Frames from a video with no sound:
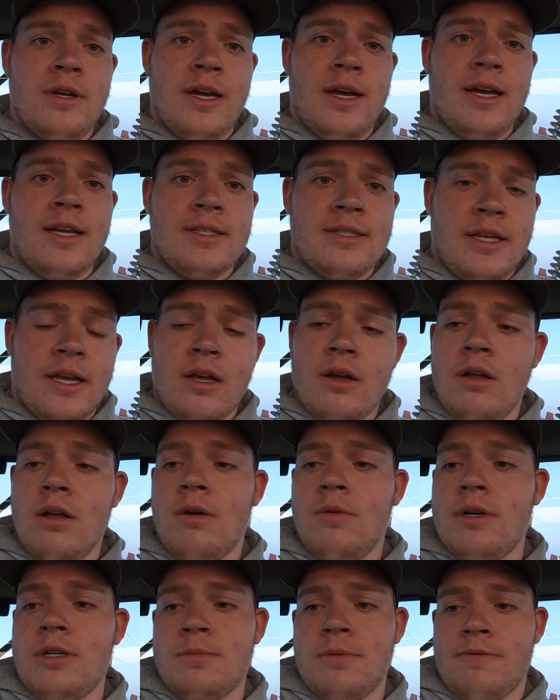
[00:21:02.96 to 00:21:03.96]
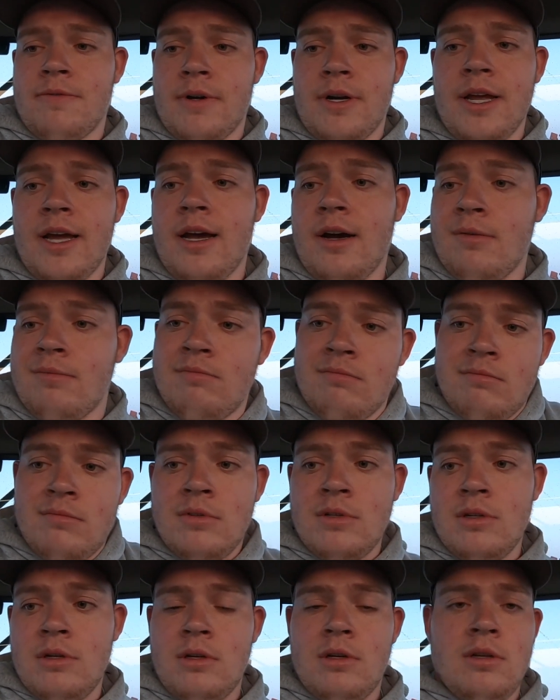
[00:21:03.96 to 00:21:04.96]
guys like always, but for now
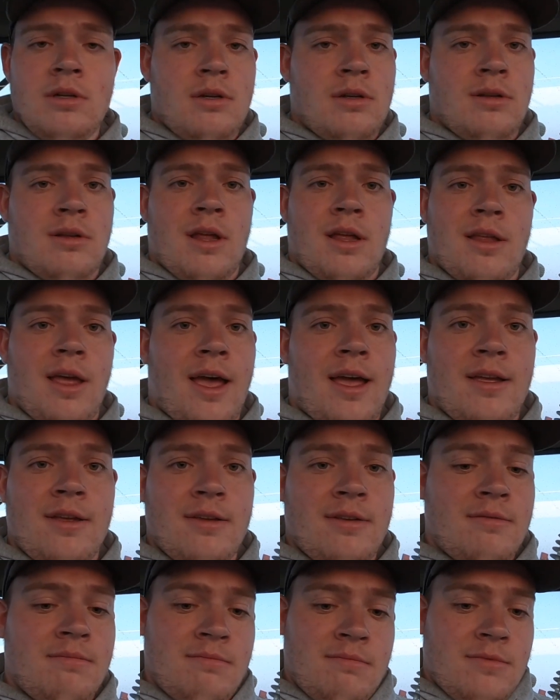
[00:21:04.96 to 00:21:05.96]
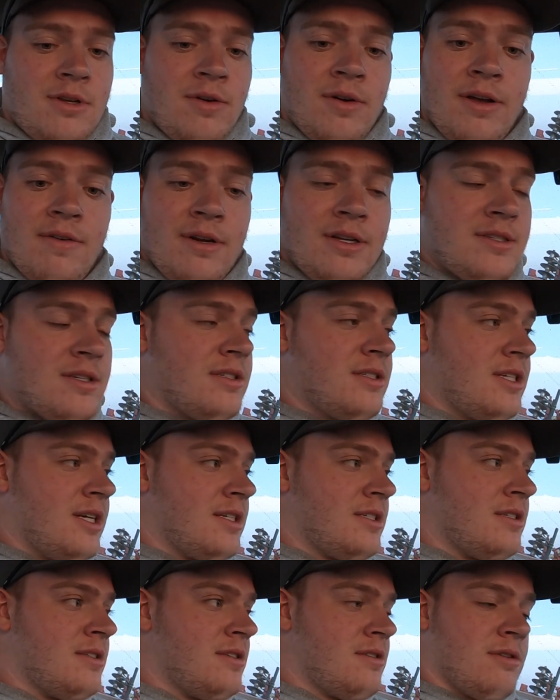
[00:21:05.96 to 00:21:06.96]
I don't have any
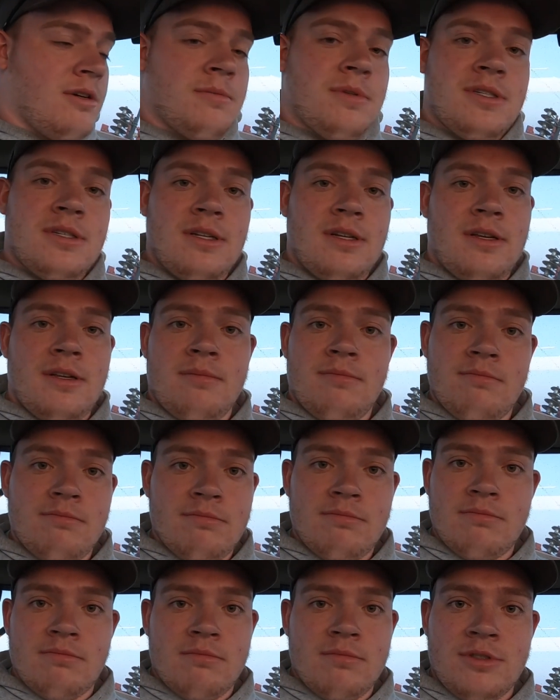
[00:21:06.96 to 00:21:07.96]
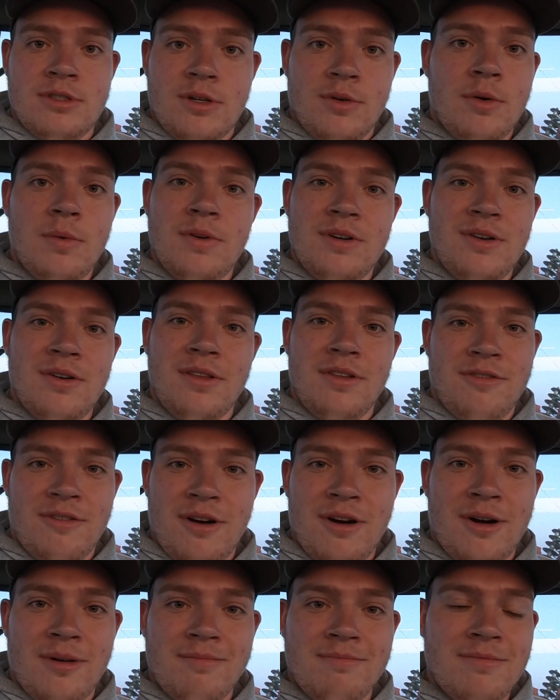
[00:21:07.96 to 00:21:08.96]
suggestions, so I'm just gonna show what we do on the
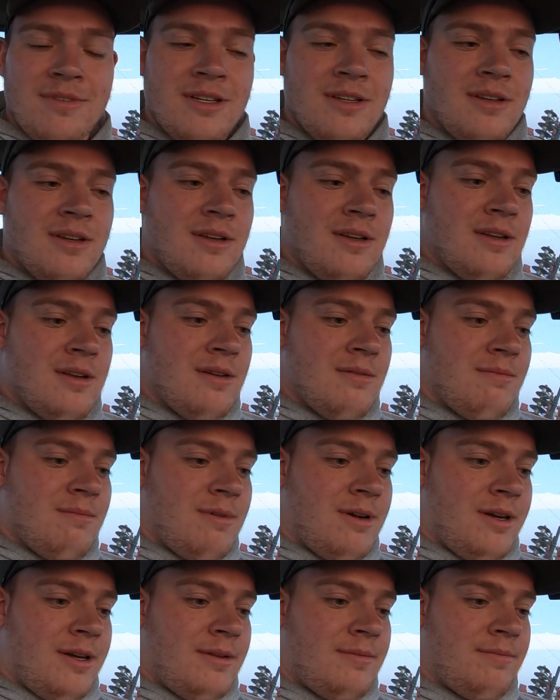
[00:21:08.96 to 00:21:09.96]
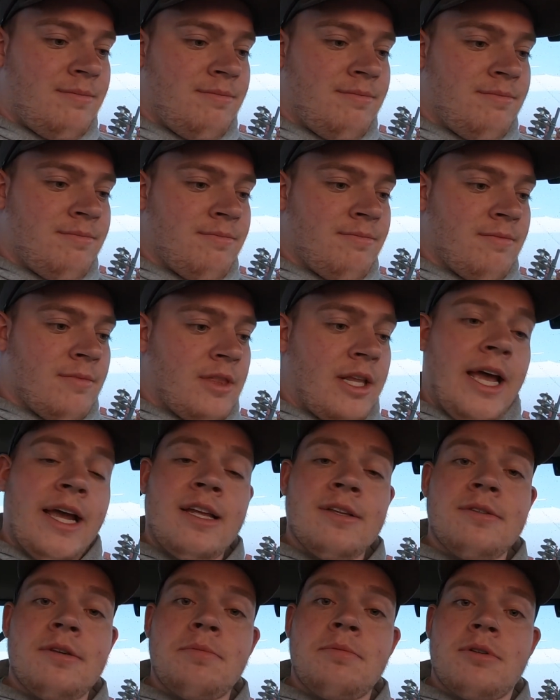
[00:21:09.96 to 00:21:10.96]
farm. But
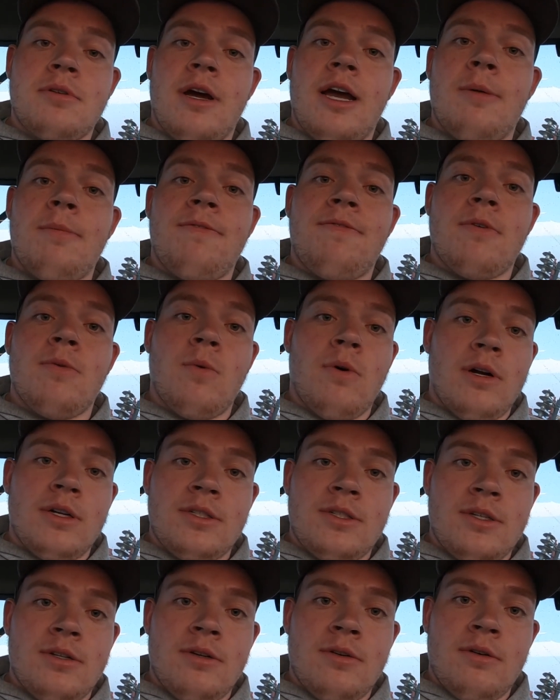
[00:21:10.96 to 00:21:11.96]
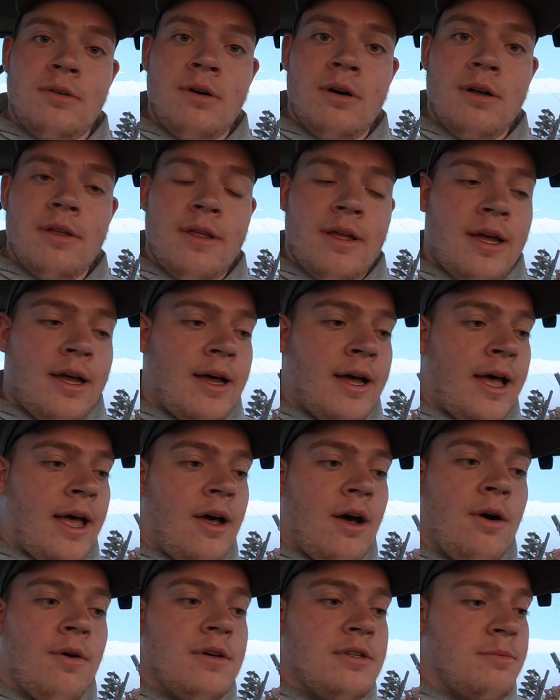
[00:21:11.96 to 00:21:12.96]
like and subscribe if you want to.
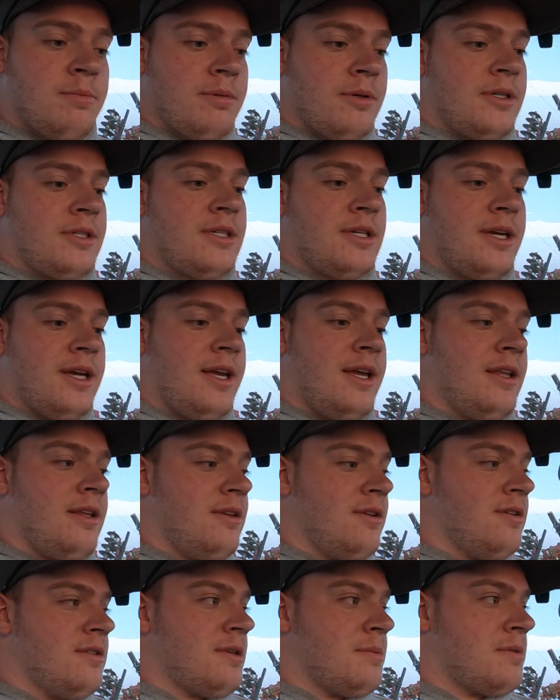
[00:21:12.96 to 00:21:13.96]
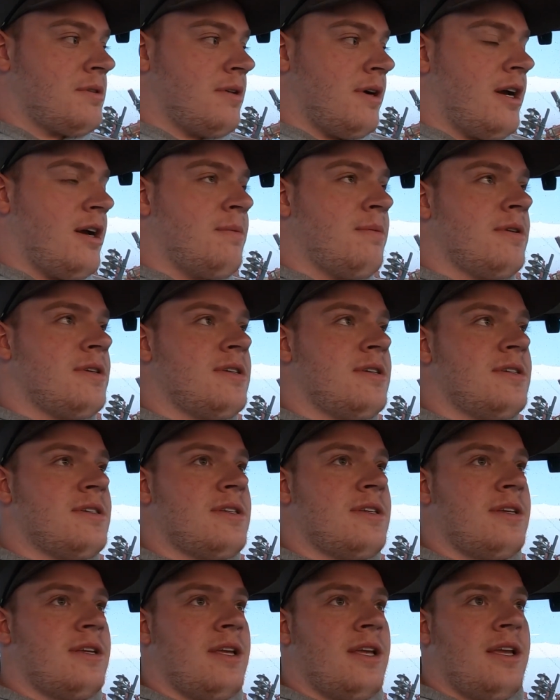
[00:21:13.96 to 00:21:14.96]
I always appreciate new
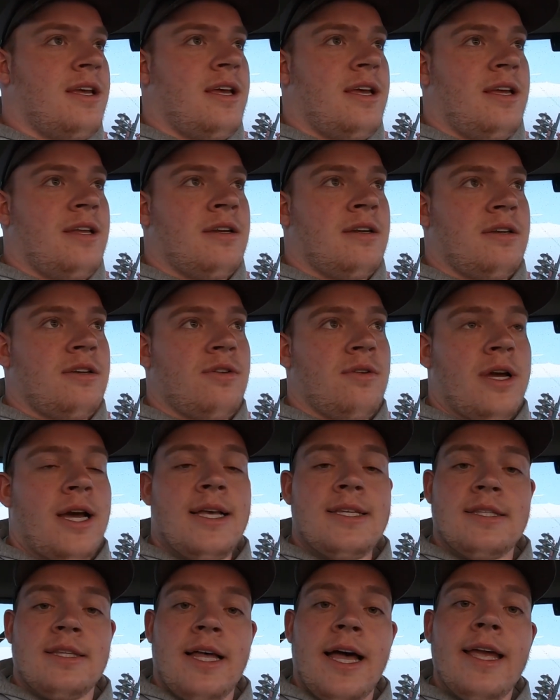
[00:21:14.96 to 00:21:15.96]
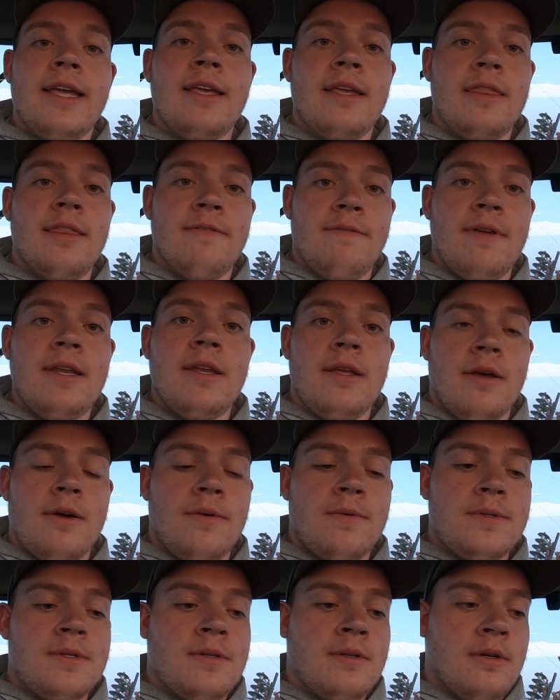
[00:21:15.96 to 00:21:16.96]
subscribers and you guys liking the
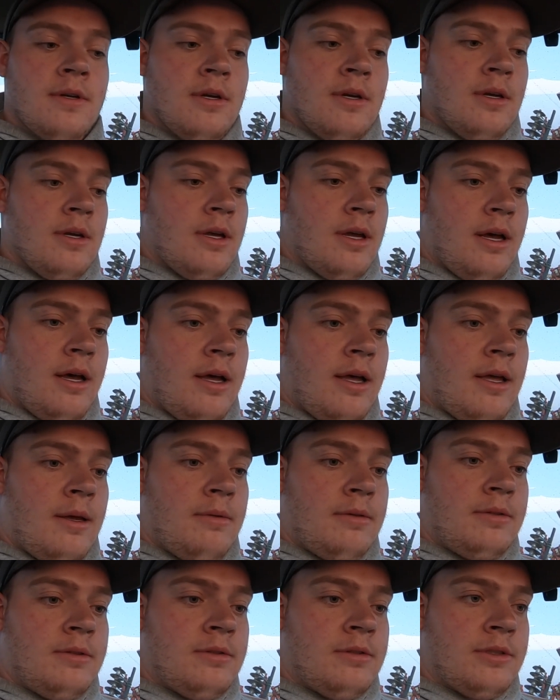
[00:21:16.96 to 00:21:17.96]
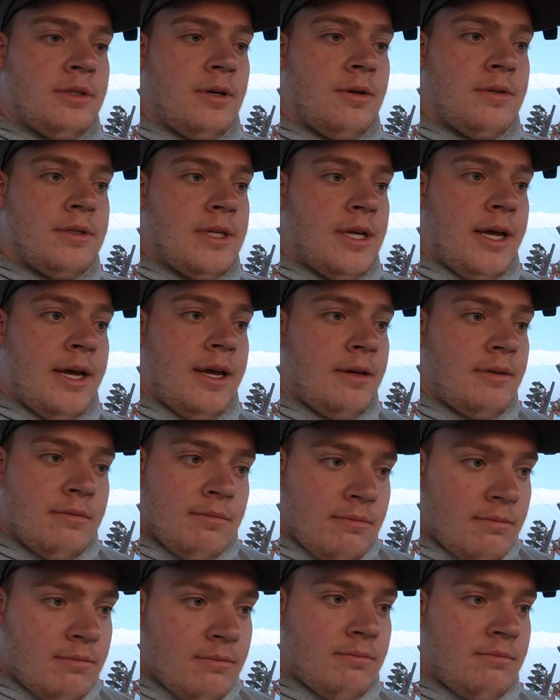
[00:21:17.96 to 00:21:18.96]
videos. It shows that
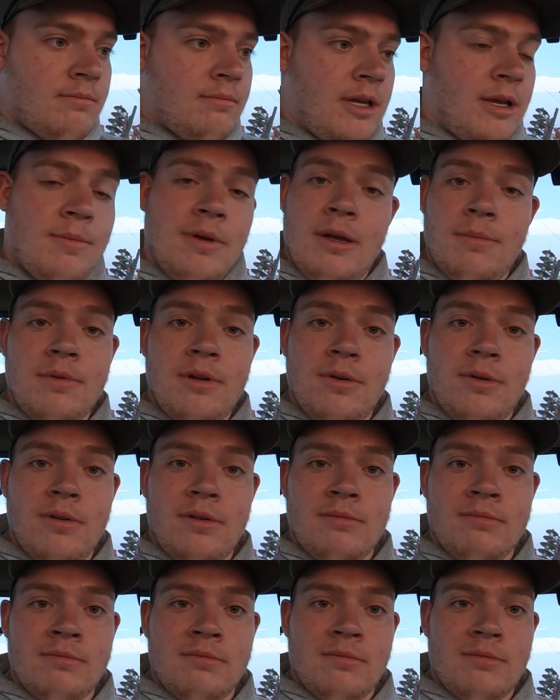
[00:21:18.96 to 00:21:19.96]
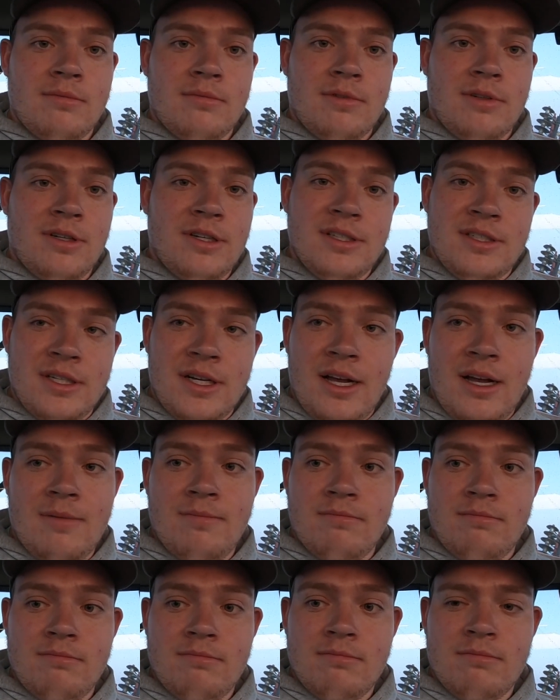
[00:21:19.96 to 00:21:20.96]
maybe I'm doing a good
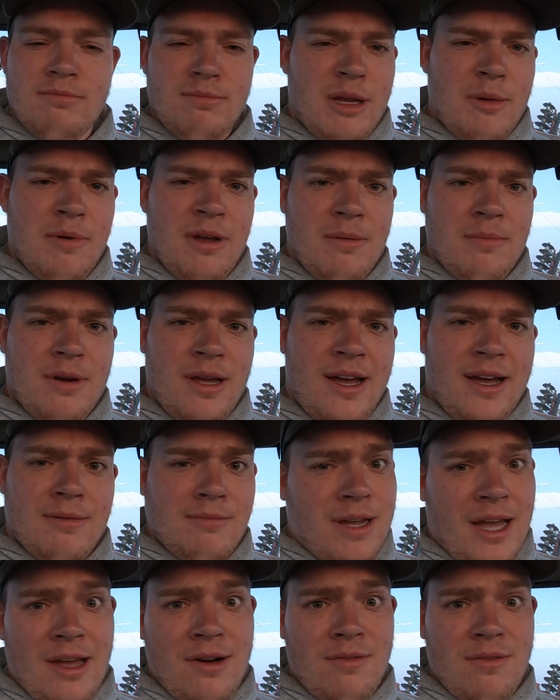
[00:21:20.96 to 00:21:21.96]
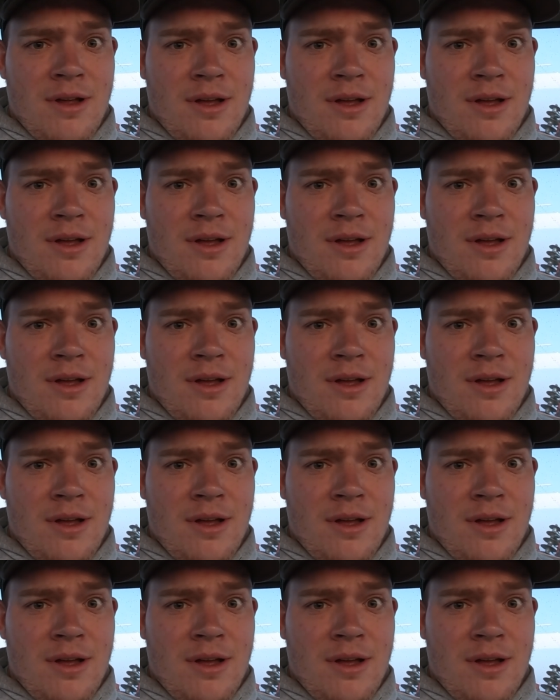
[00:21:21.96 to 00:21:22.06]
job, maybe I'm not, I don't